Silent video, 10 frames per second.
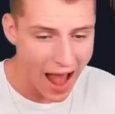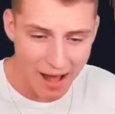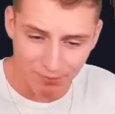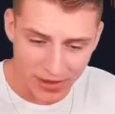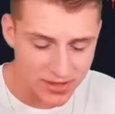
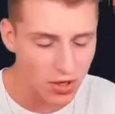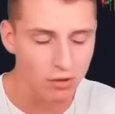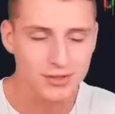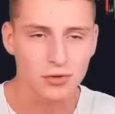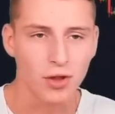and this is
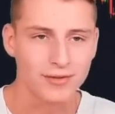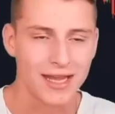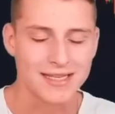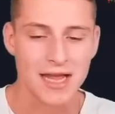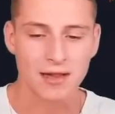also not the
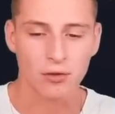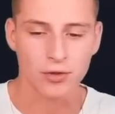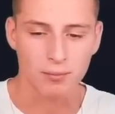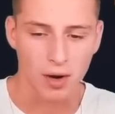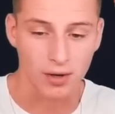exact low in
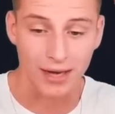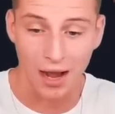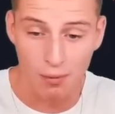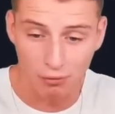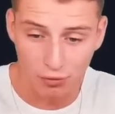the market.
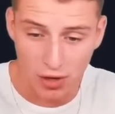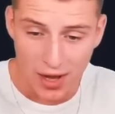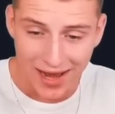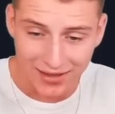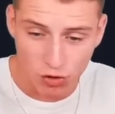However,
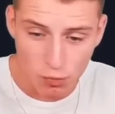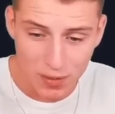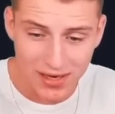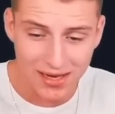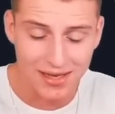it could
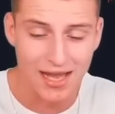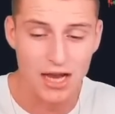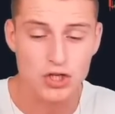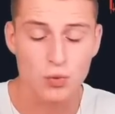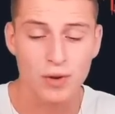be the
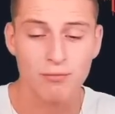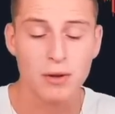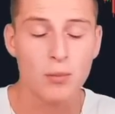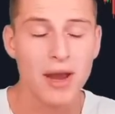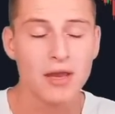indication we've
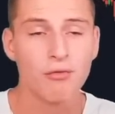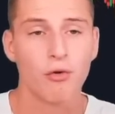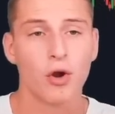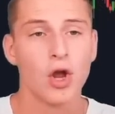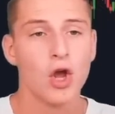been waiting
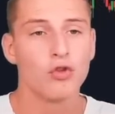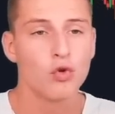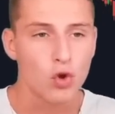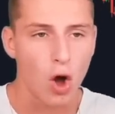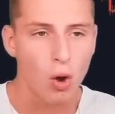for to
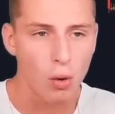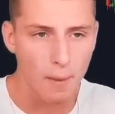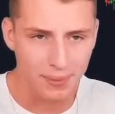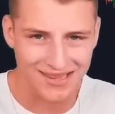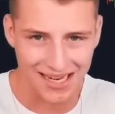call a
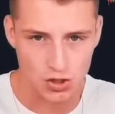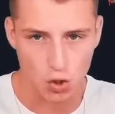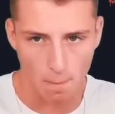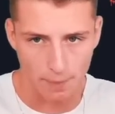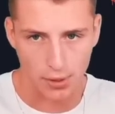
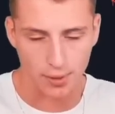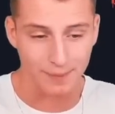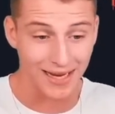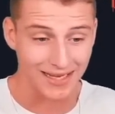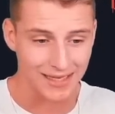potential bottom
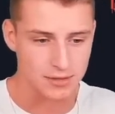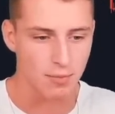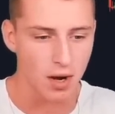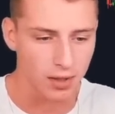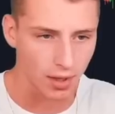in this
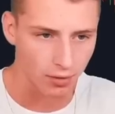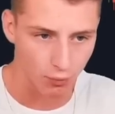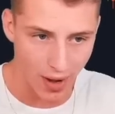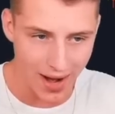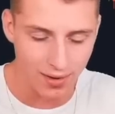market,
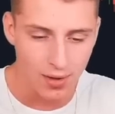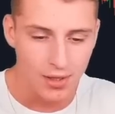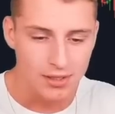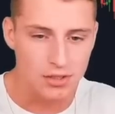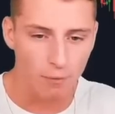right?
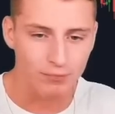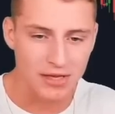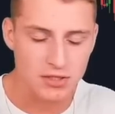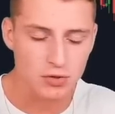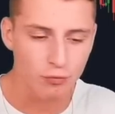So
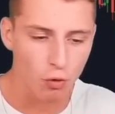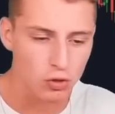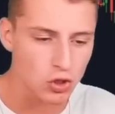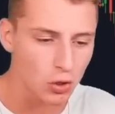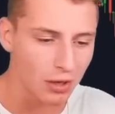this is of
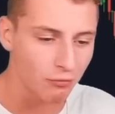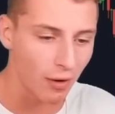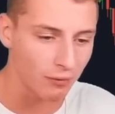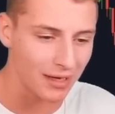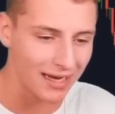course looking
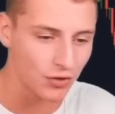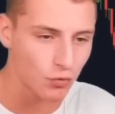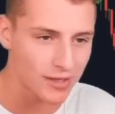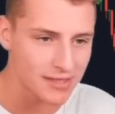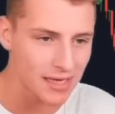very
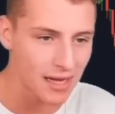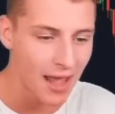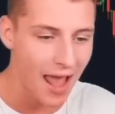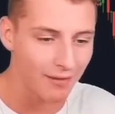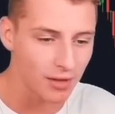interesting,
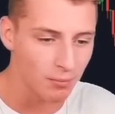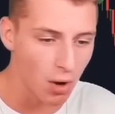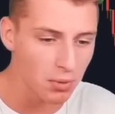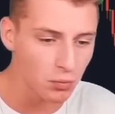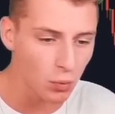and the
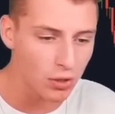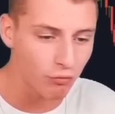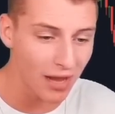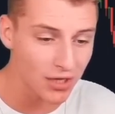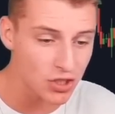moment we
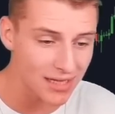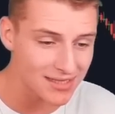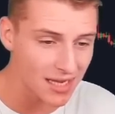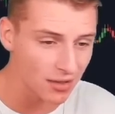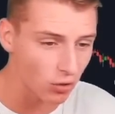flashed that
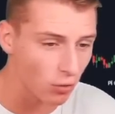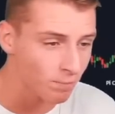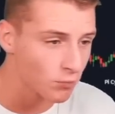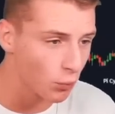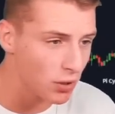signal,
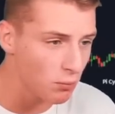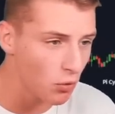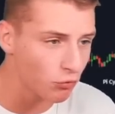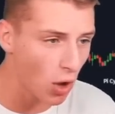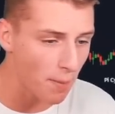we
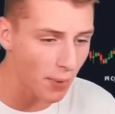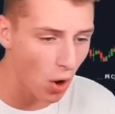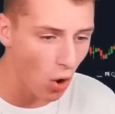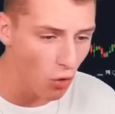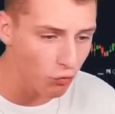moved up
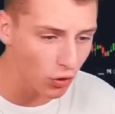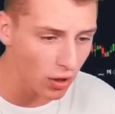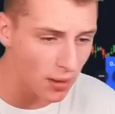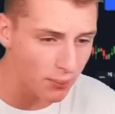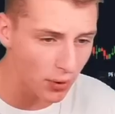over
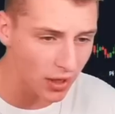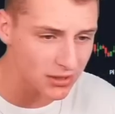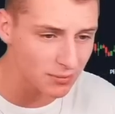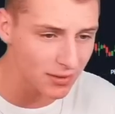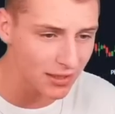an
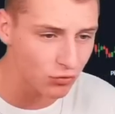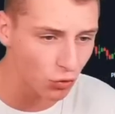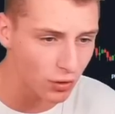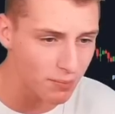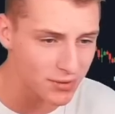approximately
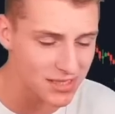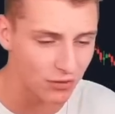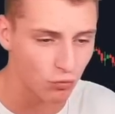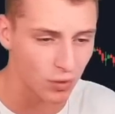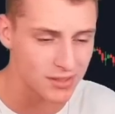30%
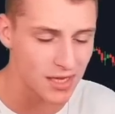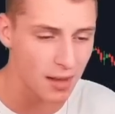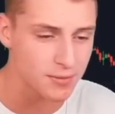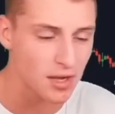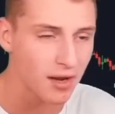towards the
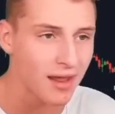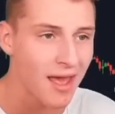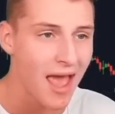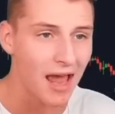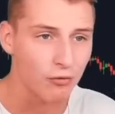upside.
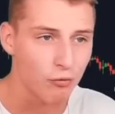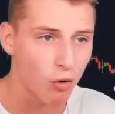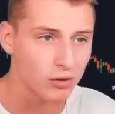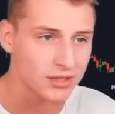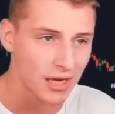And of
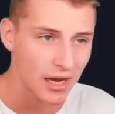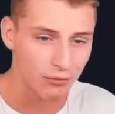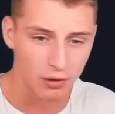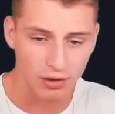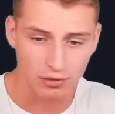course, if
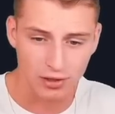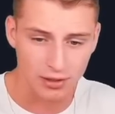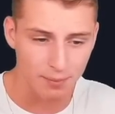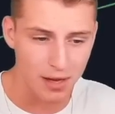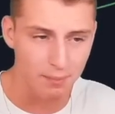we're going to look at
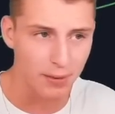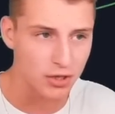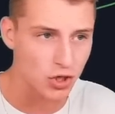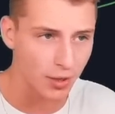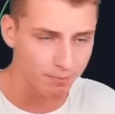the bigger
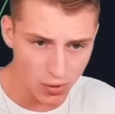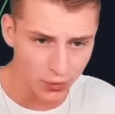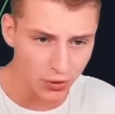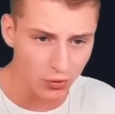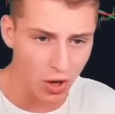picture, we
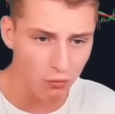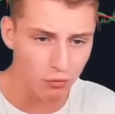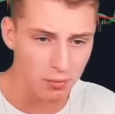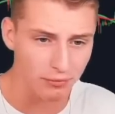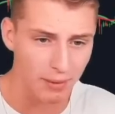do know
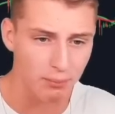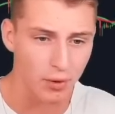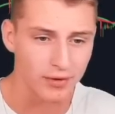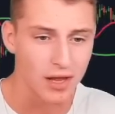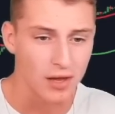from off that
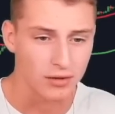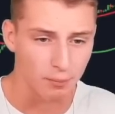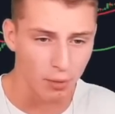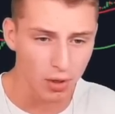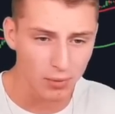point the
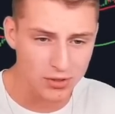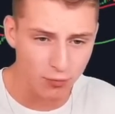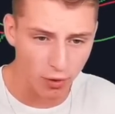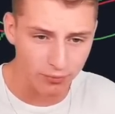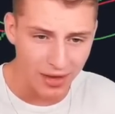bottom was
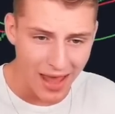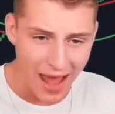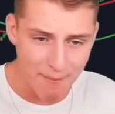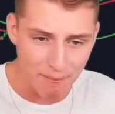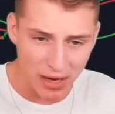formed
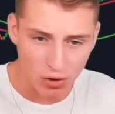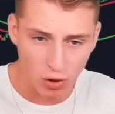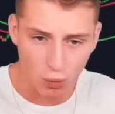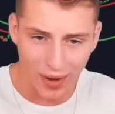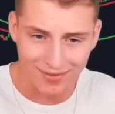and
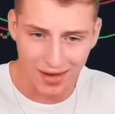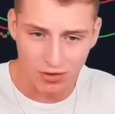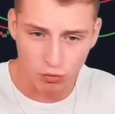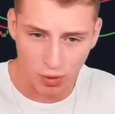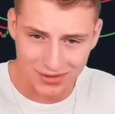Bitcoin went in
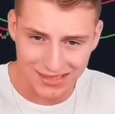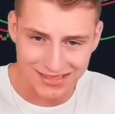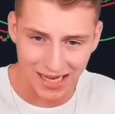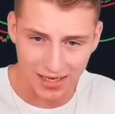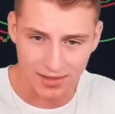towards its
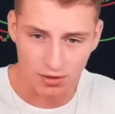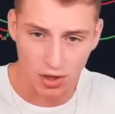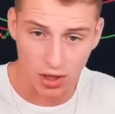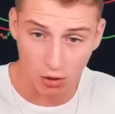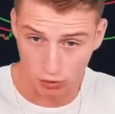second
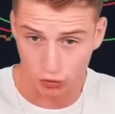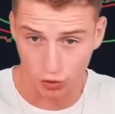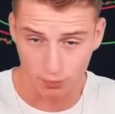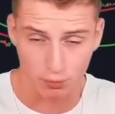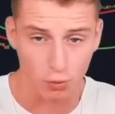or
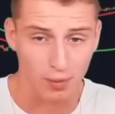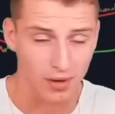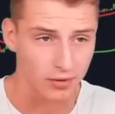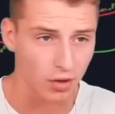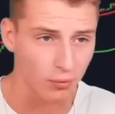third bull
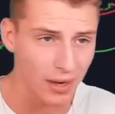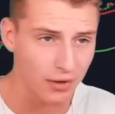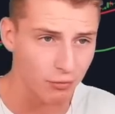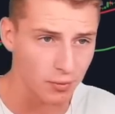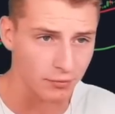market already
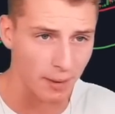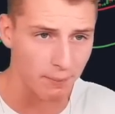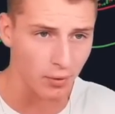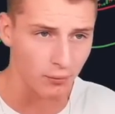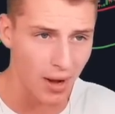from off that
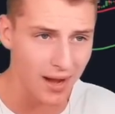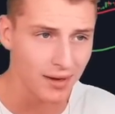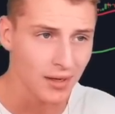point, right?